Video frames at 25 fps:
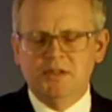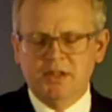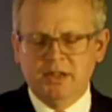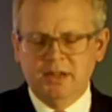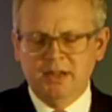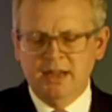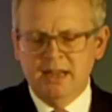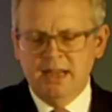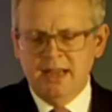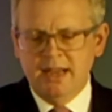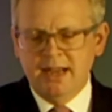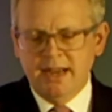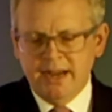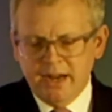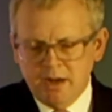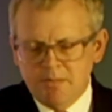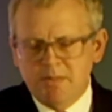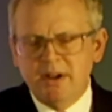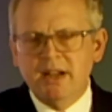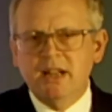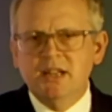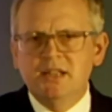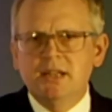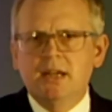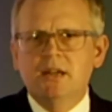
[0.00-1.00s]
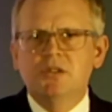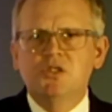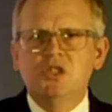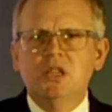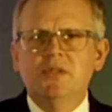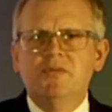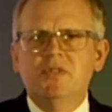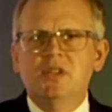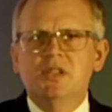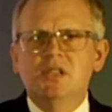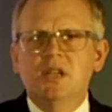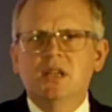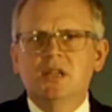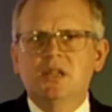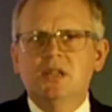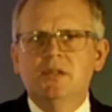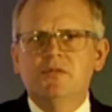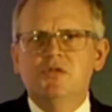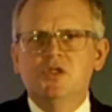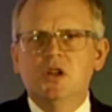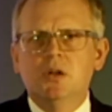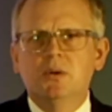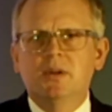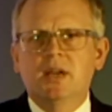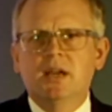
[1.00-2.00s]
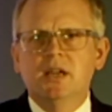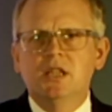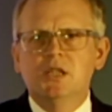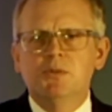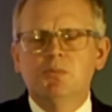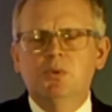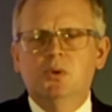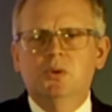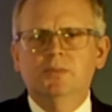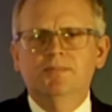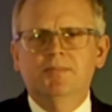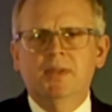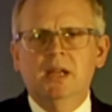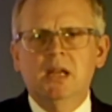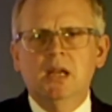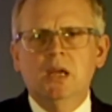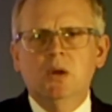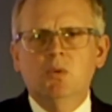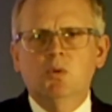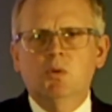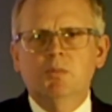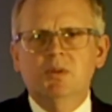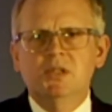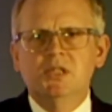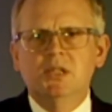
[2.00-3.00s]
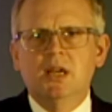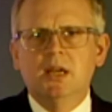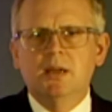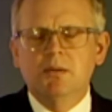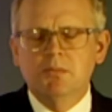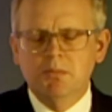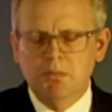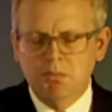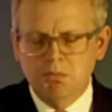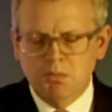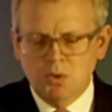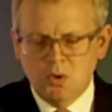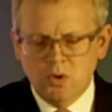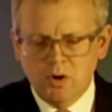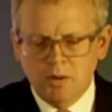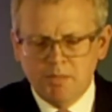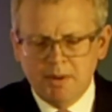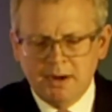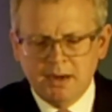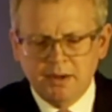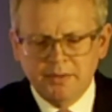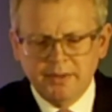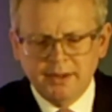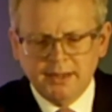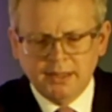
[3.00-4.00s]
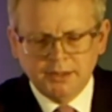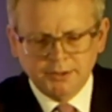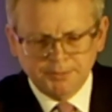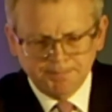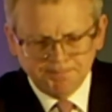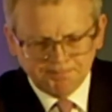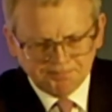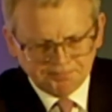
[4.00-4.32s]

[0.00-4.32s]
And in a minute, our Chief Executive, Joe Caseborn, will be saying more about that.